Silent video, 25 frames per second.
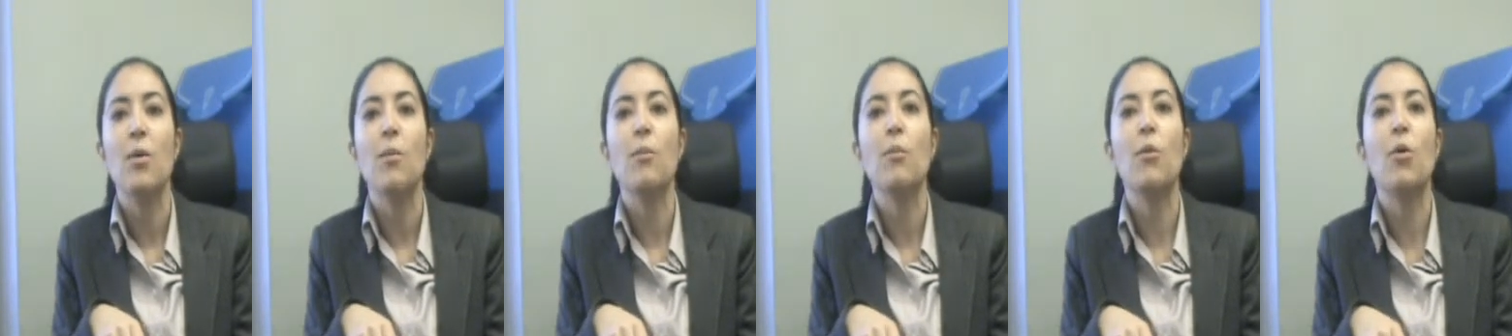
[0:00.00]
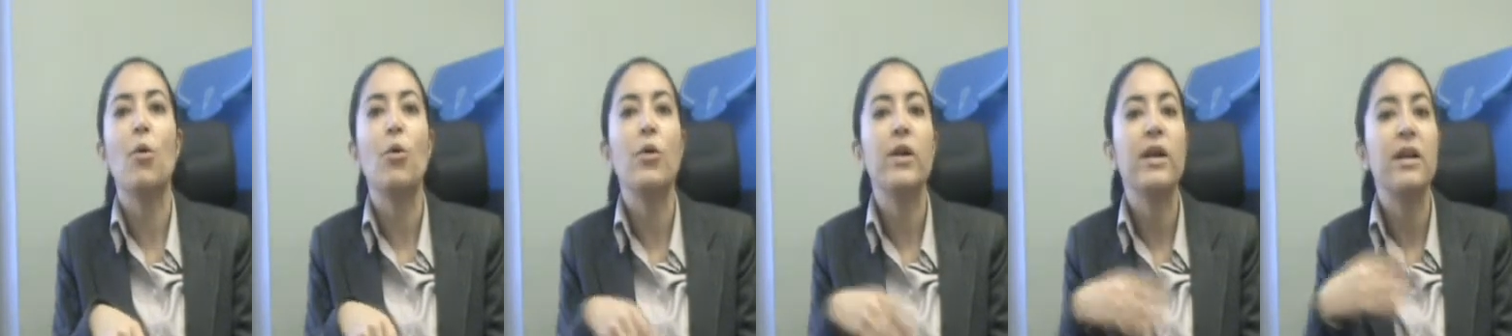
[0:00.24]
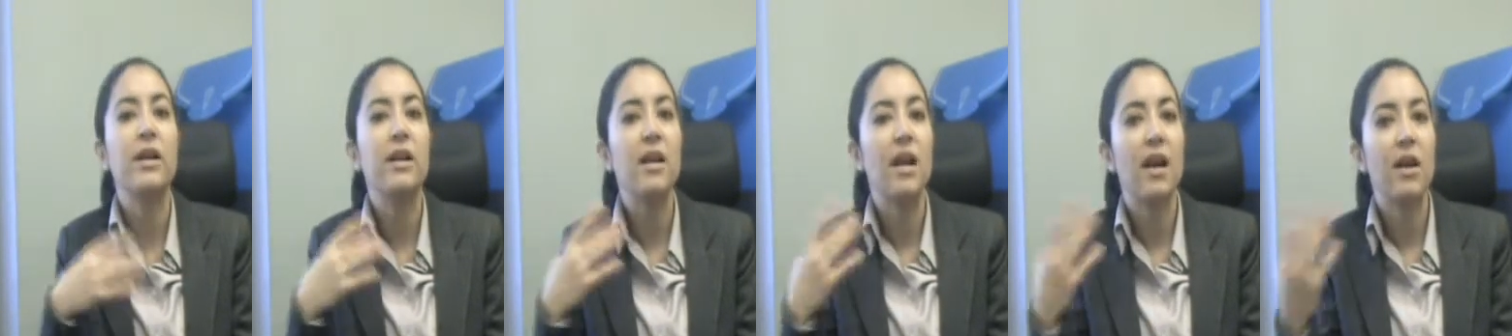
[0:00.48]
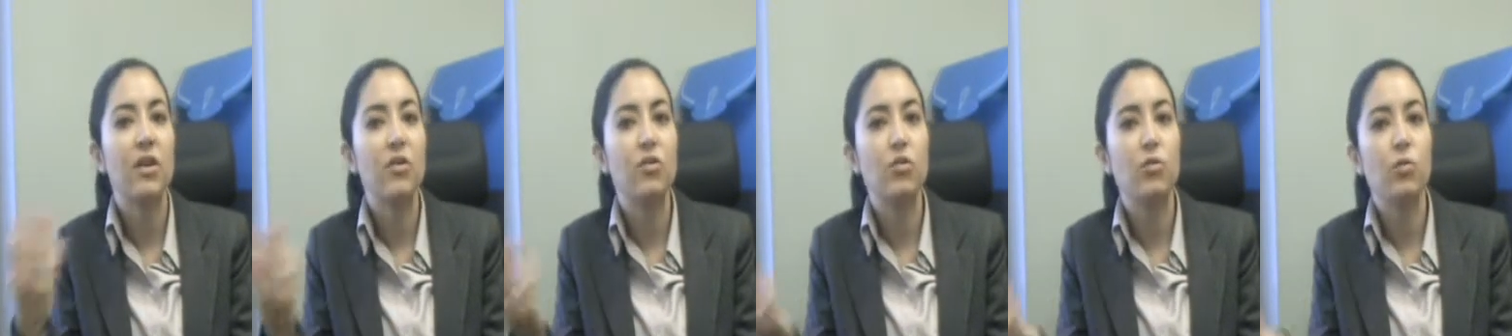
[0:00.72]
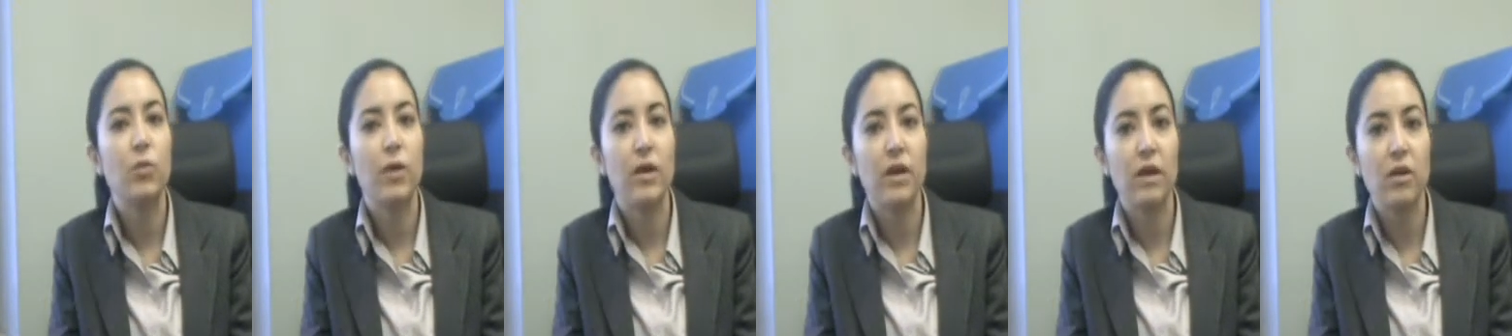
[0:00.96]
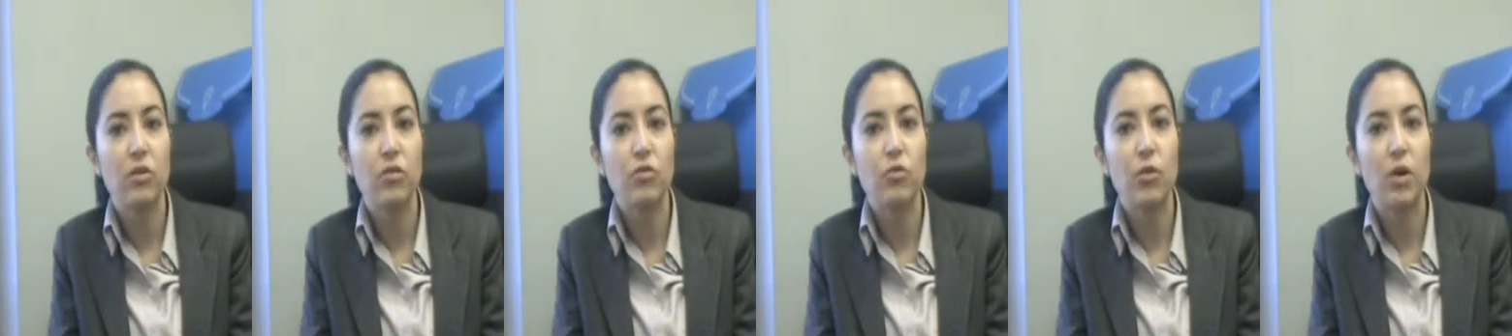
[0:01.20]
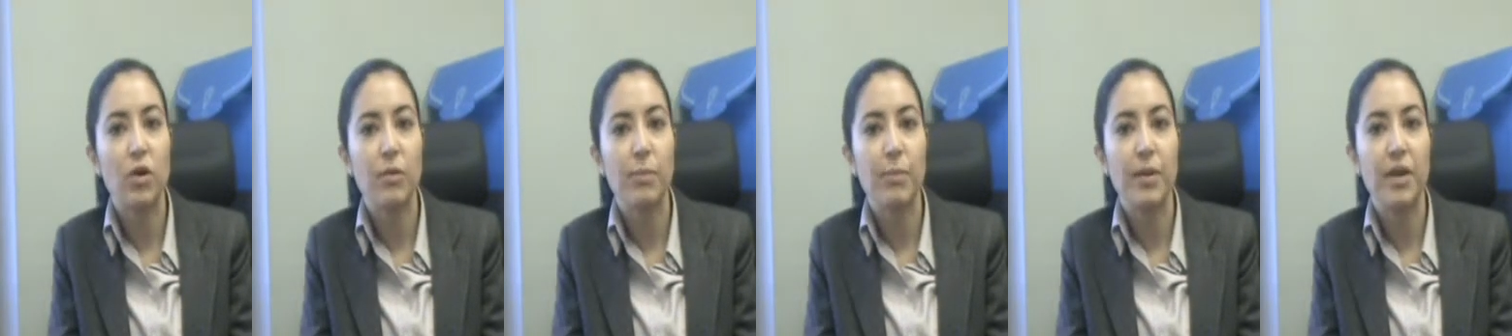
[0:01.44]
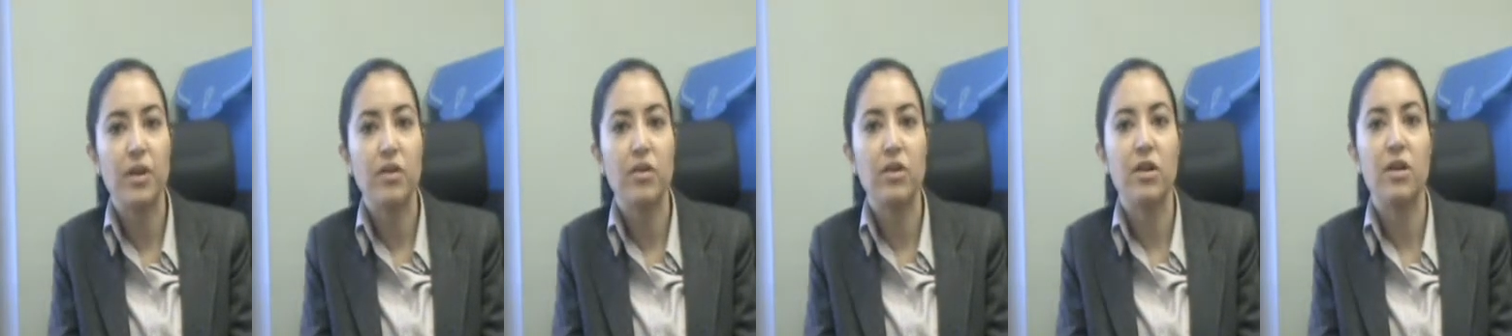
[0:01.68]
more inclined toward
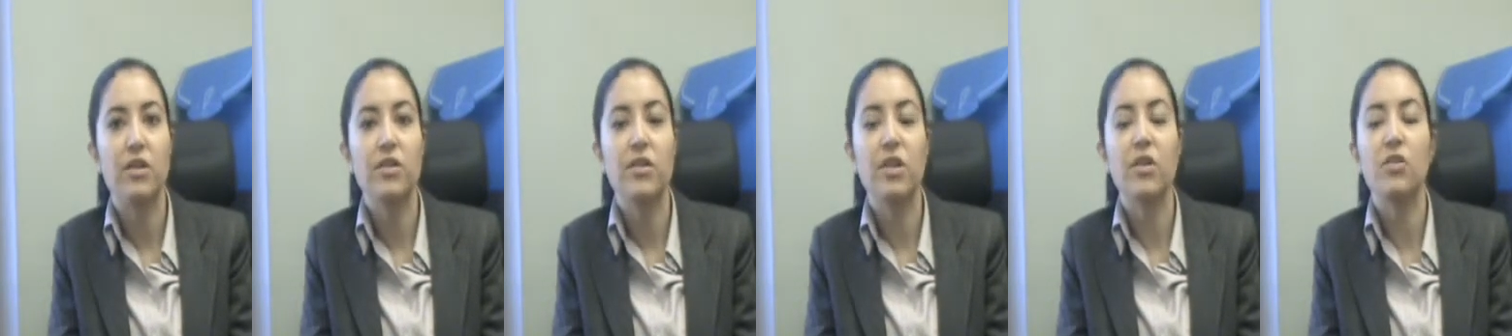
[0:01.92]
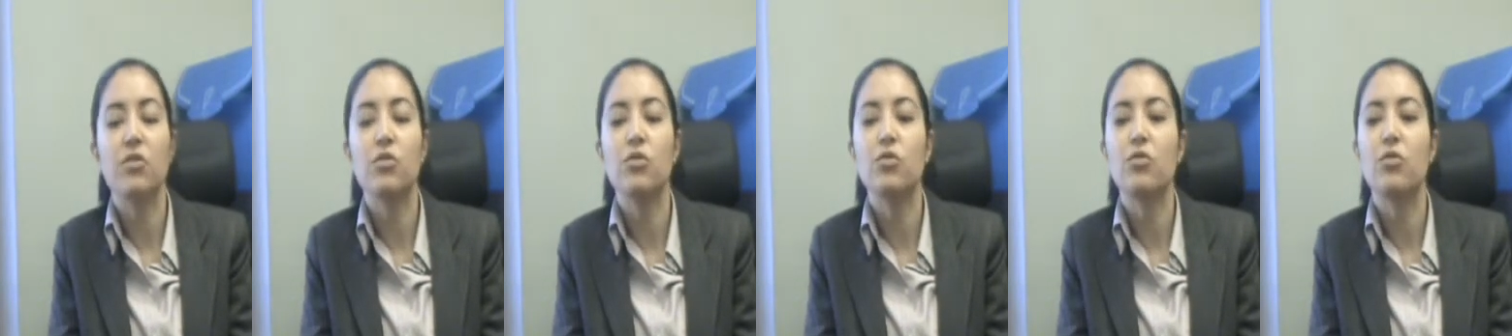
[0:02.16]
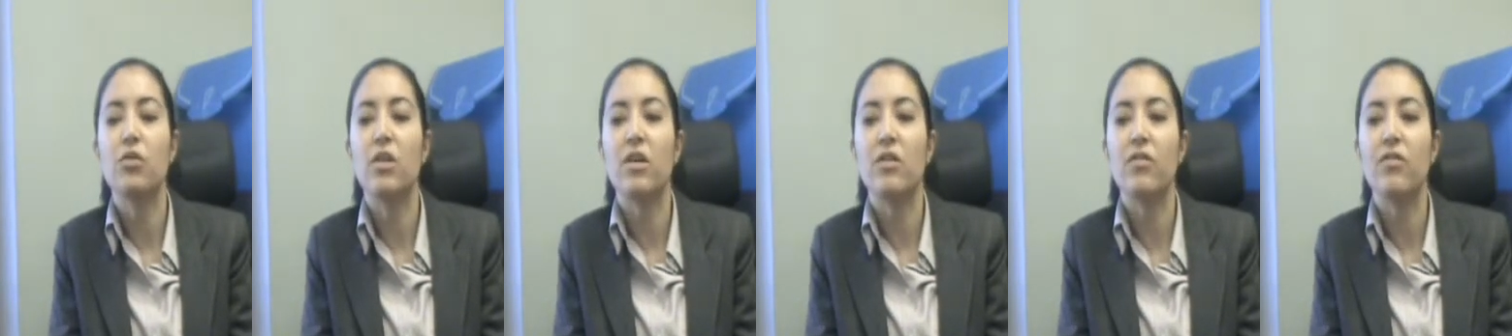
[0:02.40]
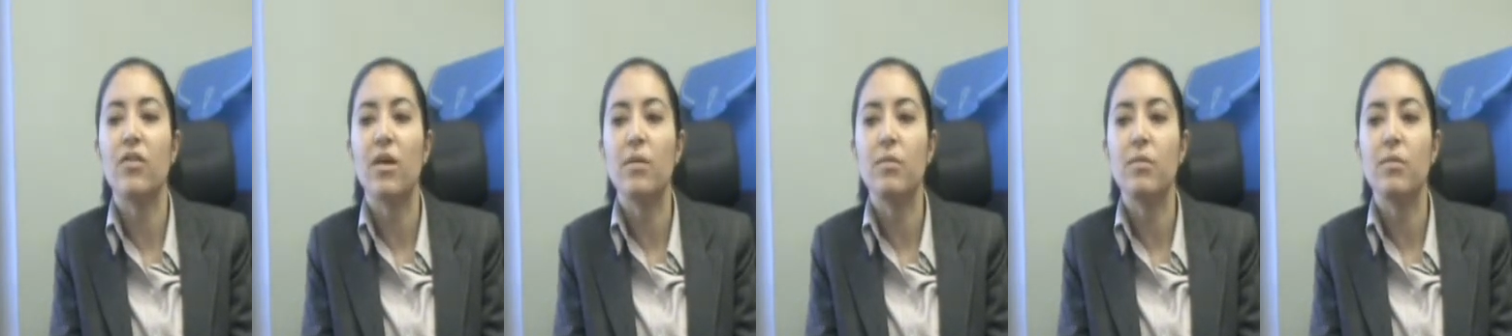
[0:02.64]
paying attention to their